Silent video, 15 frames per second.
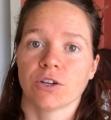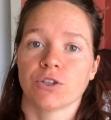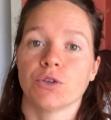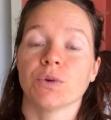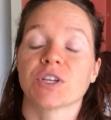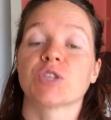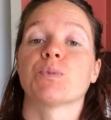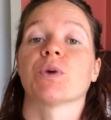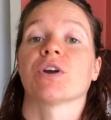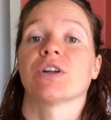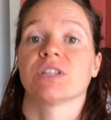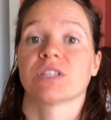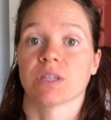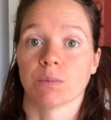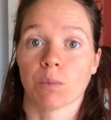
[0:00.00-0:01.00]
to
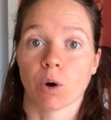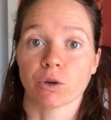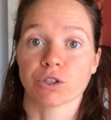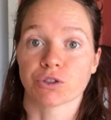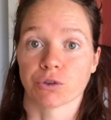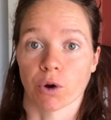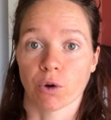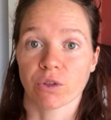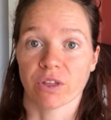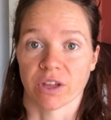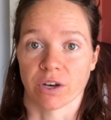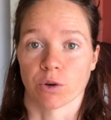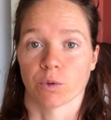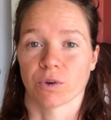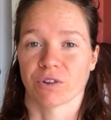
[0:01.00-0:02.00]
experience the most growth
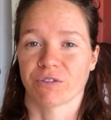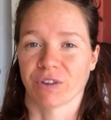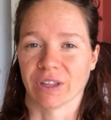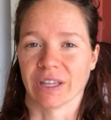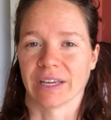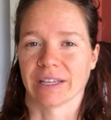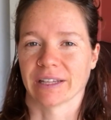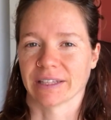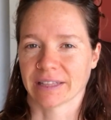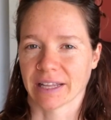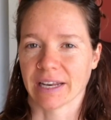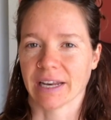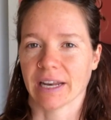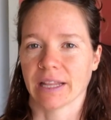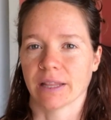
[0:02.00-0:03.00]
in, or were feeling like they
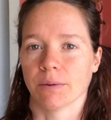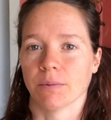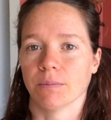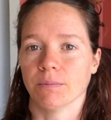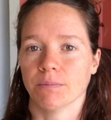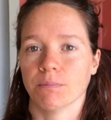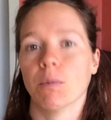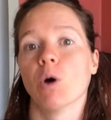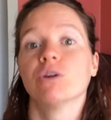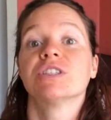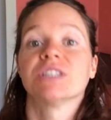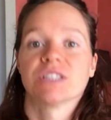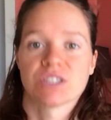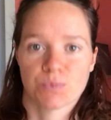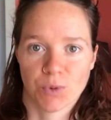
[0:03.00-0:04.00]
needed the
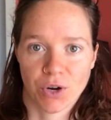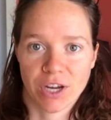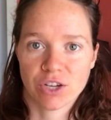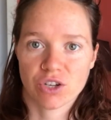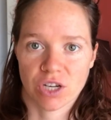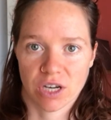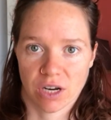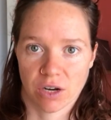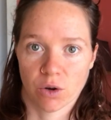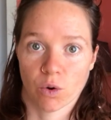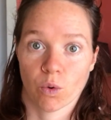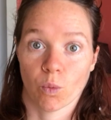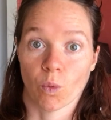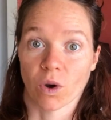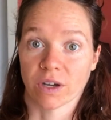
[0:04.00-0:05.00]
most inspiration
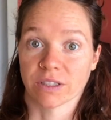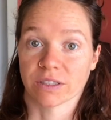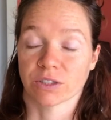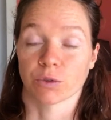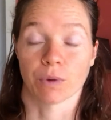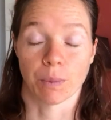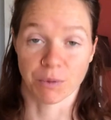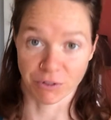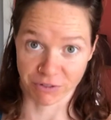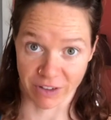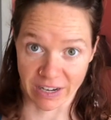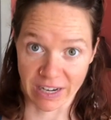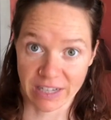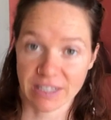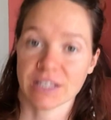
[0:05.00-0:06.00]
in, was the realm of
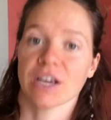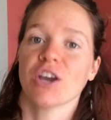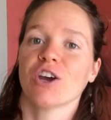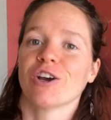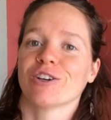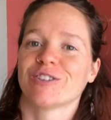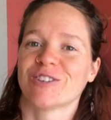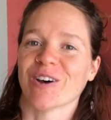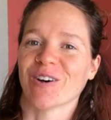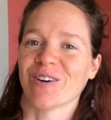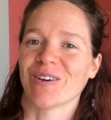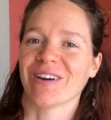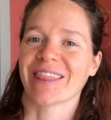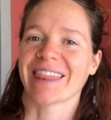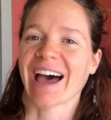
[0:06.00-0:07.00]
fitness.
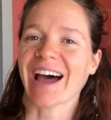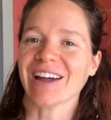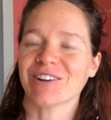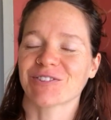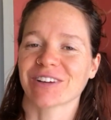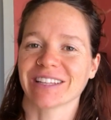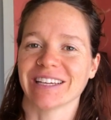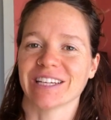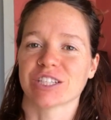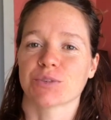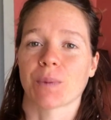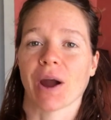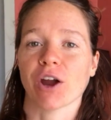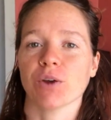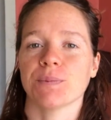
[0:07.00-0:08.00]
So that really
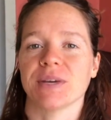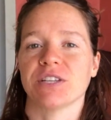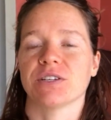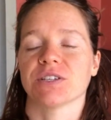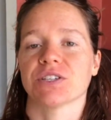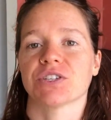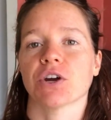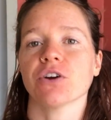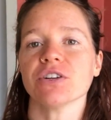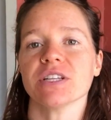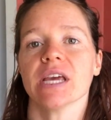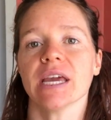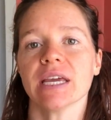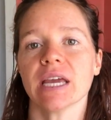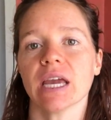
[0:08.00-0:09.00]
inspired me to start
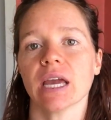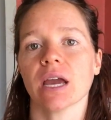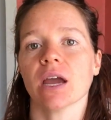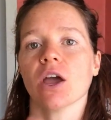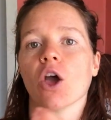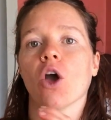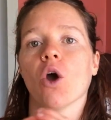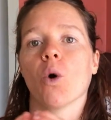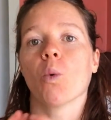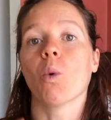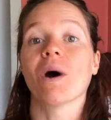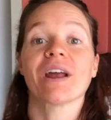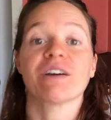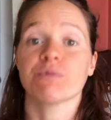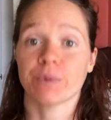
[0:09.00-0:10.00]
taking
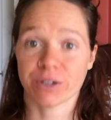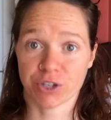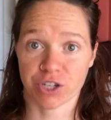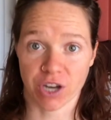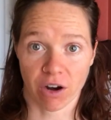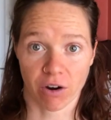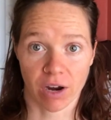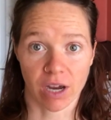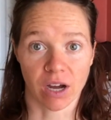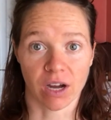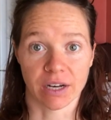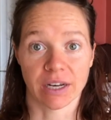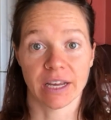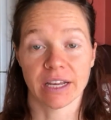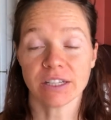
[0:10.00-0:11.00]
what I've been sharing
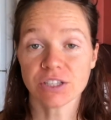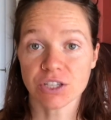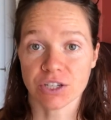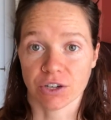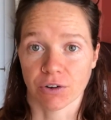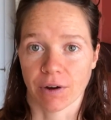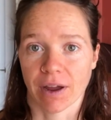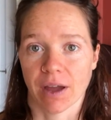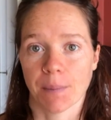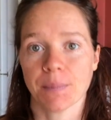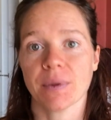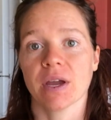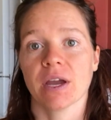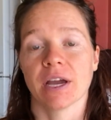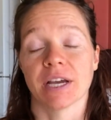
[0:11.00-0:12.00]
on
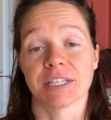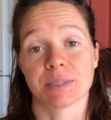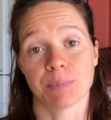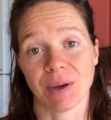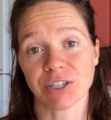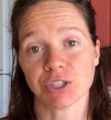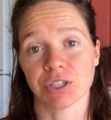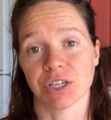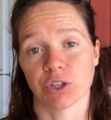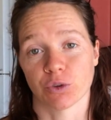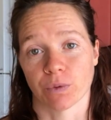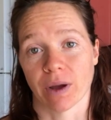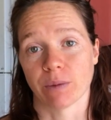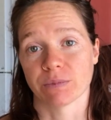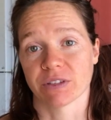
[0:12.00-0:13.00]
Instagram, especially in the
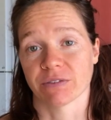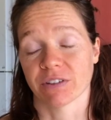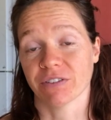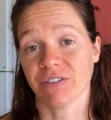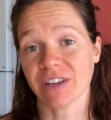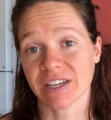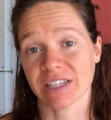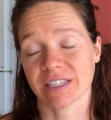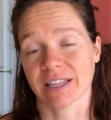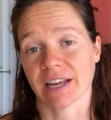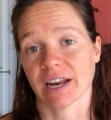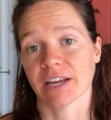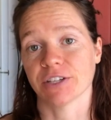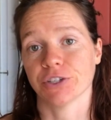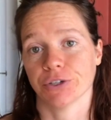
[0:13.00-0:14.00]
realms of the fitness
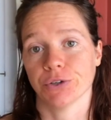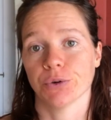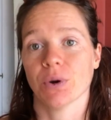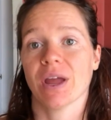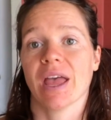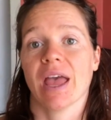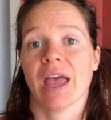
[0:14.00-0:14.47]
that I do,